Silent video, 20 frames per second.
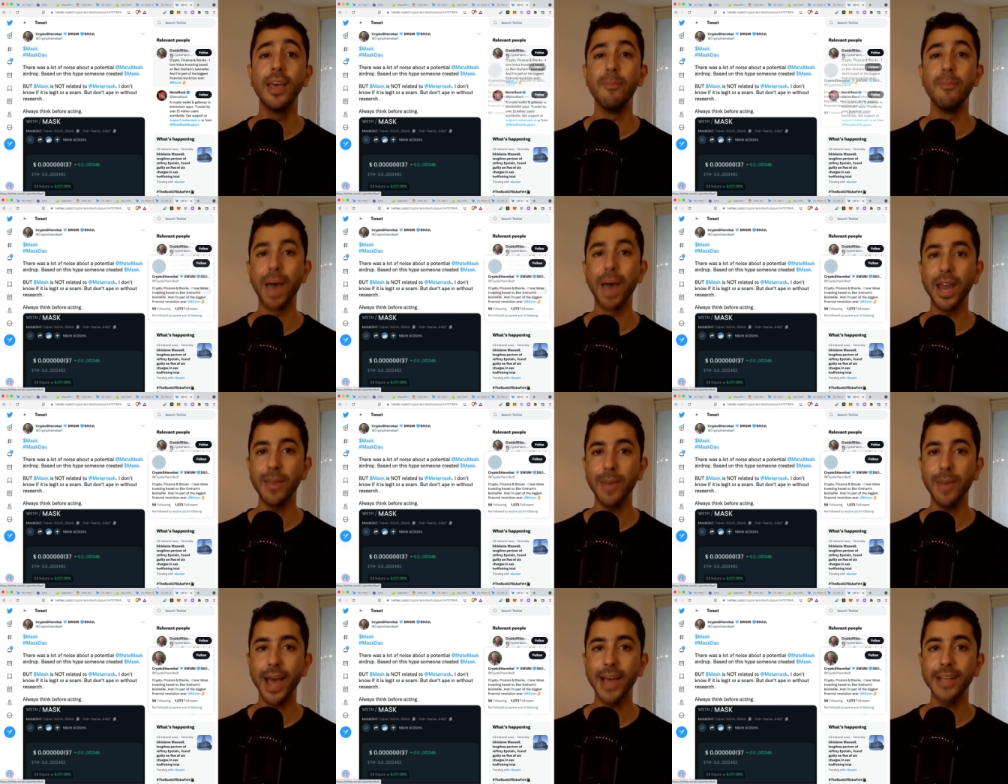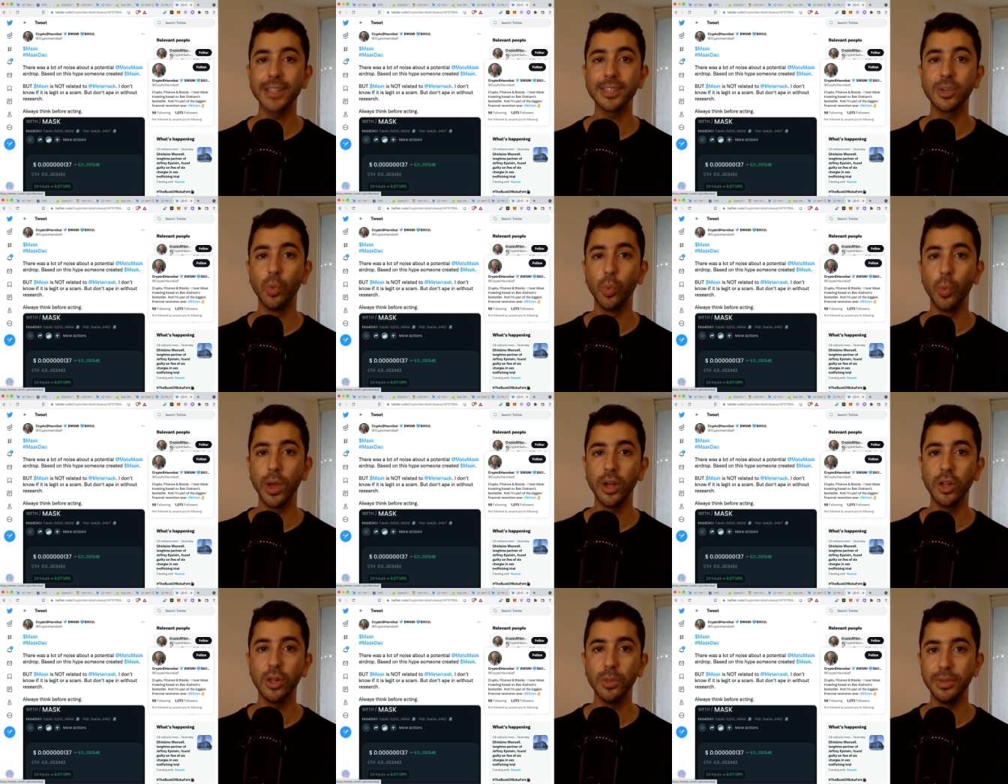MetaMask
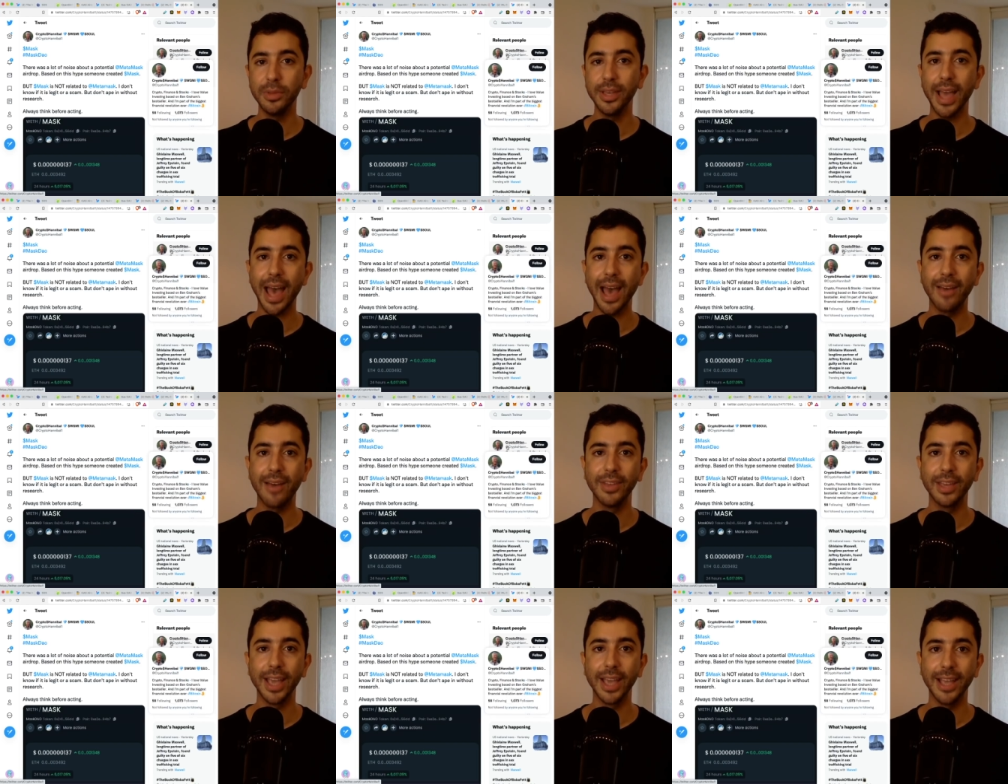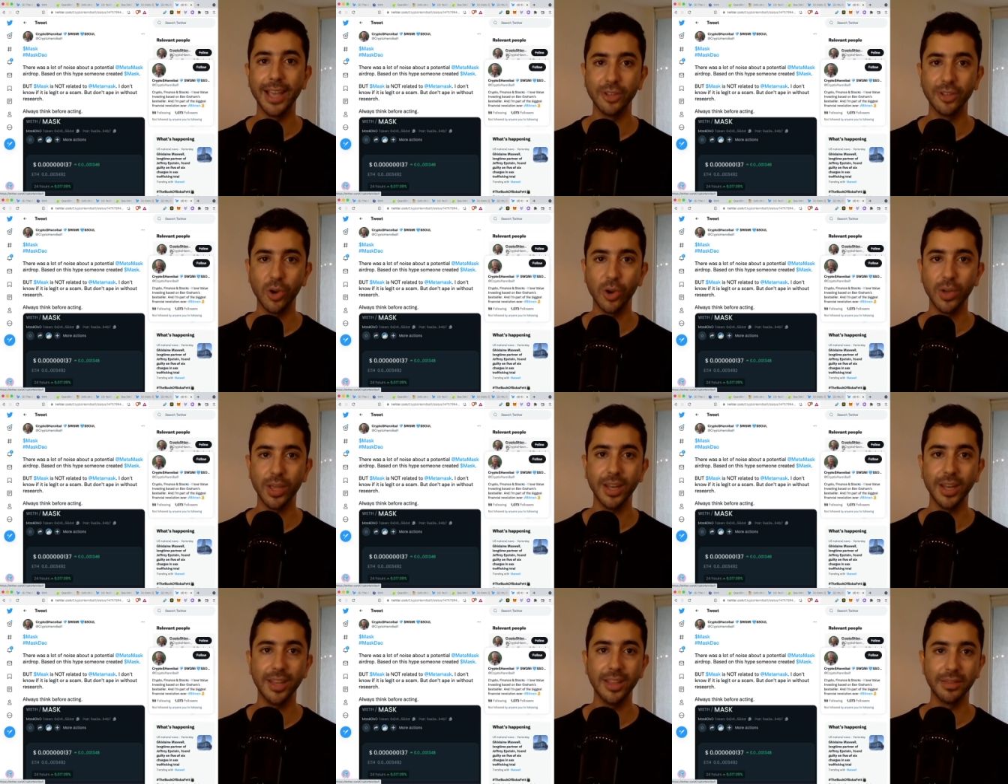will be having a
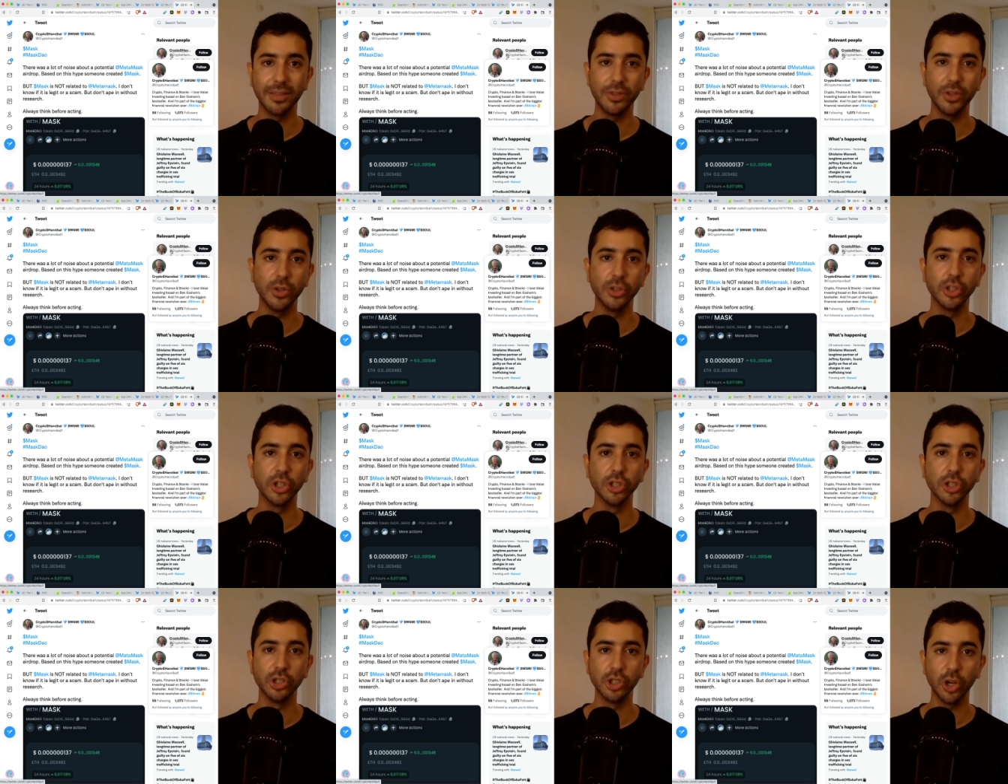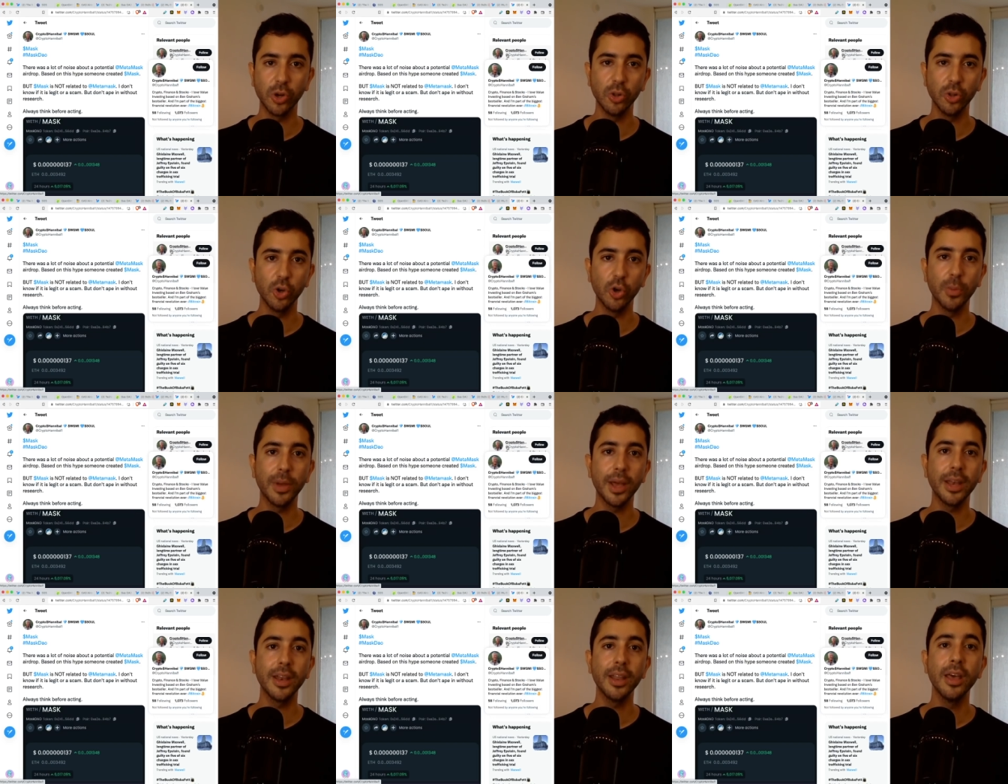token in the future. Joe
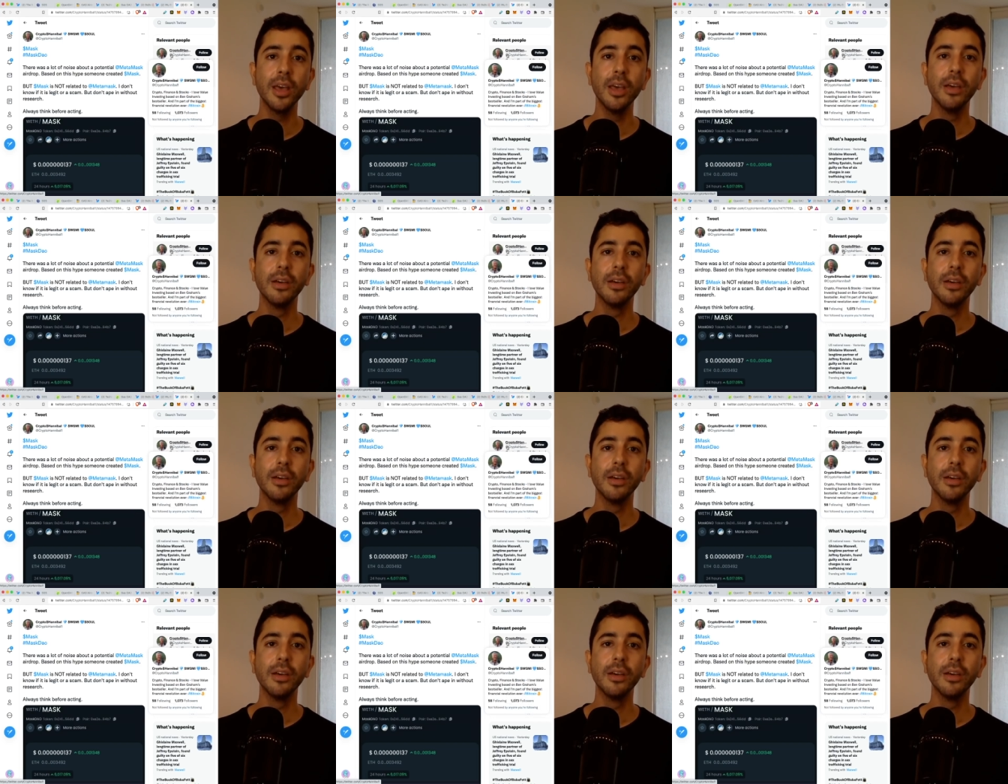Lubin